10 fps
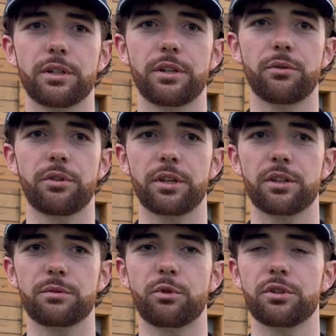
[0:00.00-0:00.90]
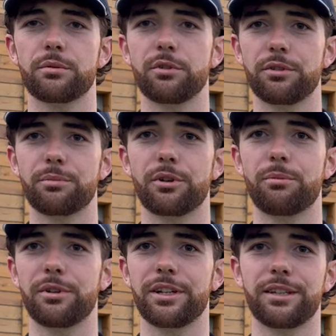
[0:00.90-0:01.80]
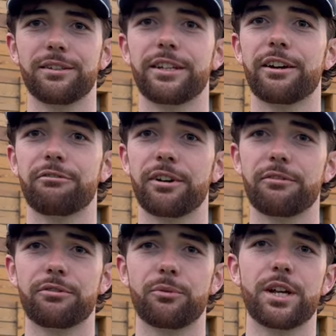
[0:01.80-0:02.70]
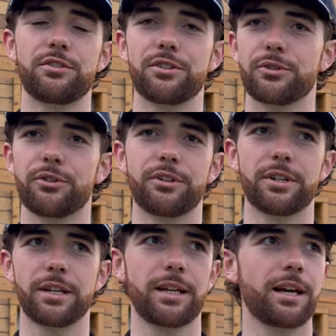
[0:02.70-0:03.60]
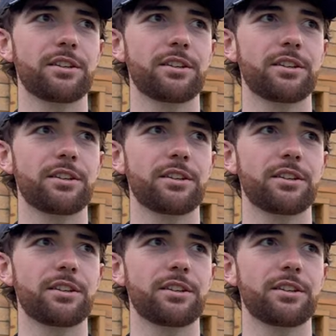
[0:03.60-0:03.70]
I don't think it's possible to properly get fit for wedges on a